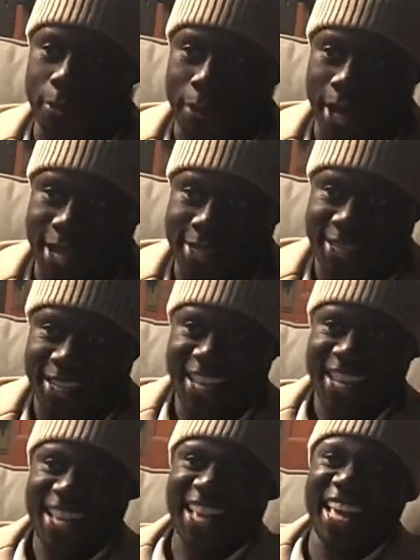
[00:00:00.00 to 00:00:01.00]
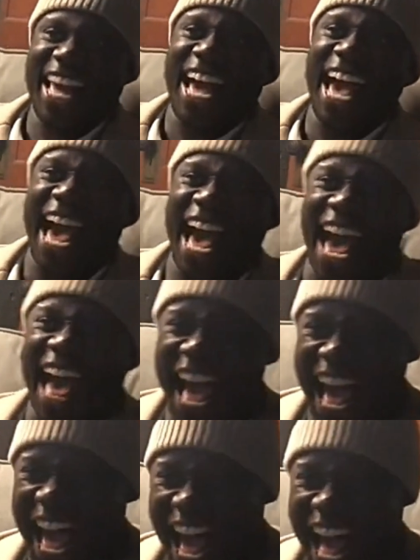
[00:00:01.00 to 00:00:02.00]
Quenched the thirst.
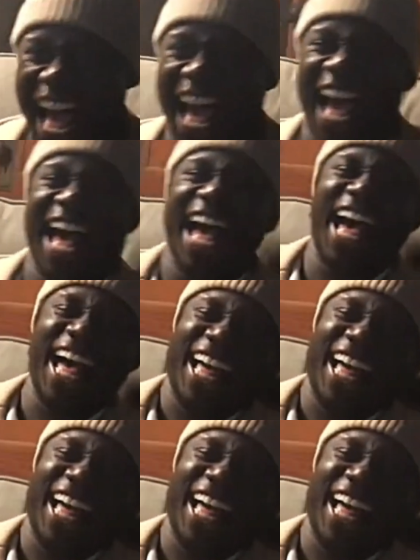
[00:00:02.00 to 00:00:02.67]
Even when we was